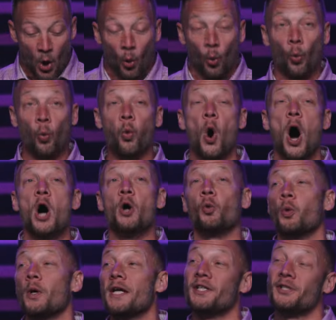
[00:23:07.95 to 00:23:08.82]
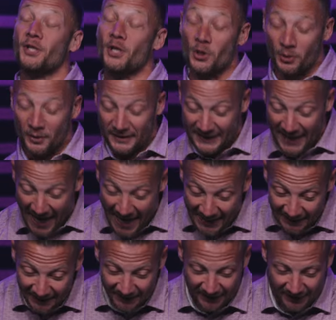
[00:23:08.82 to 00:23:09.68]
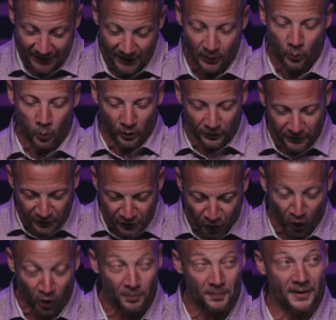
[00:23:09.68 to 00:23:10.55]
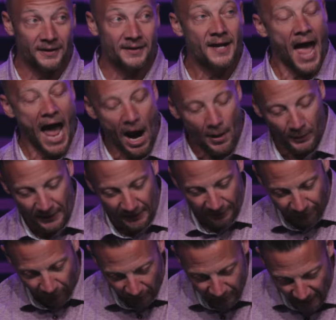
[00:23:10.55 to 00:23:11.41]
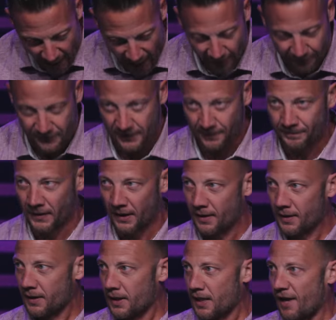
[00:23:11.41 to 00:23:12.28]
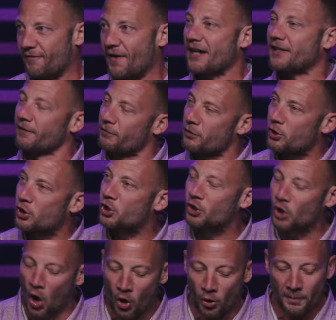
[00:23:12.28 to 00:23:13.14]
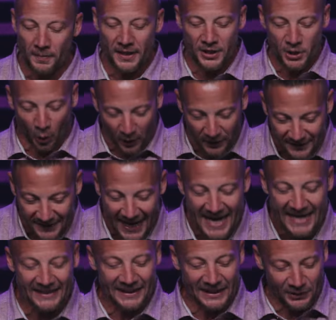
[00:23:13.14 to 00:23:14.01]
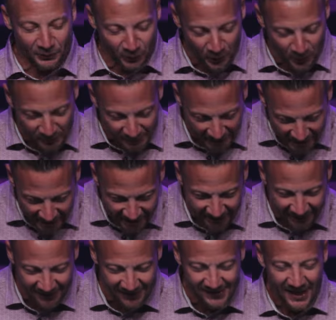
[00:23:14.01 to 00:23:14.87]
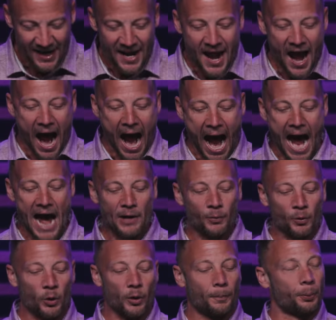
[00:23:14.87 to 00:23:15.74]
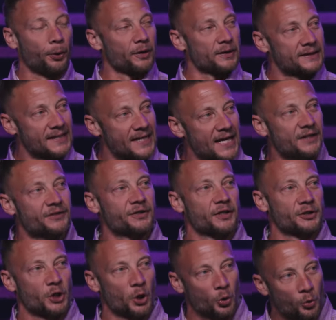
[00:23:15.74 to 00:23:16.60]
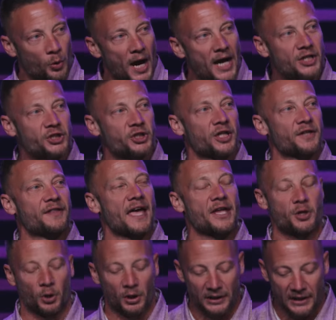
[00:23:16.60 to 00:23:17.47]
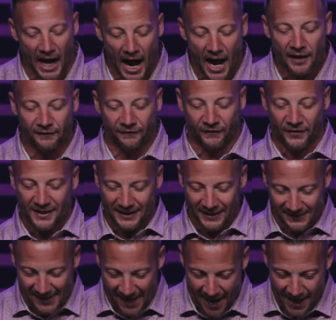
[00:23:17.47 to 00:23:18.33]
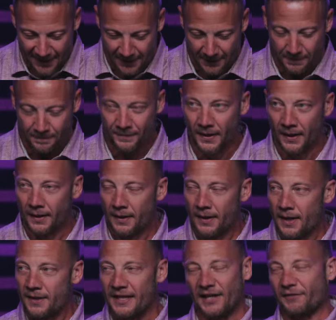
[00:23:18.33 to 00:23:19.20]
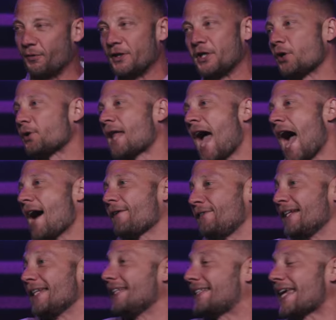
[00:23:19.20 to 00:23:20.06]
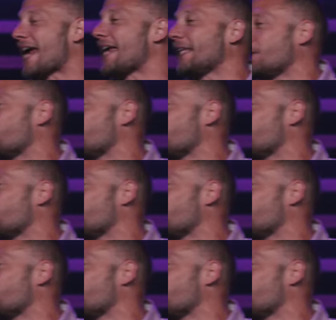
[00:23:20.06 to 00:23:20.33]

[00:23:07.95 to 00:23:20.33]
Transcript: what we do daily will determine how we live our lives. In fact, if you show me your daily routines, I will predict the direction that your life is headed. That if we don't have any daily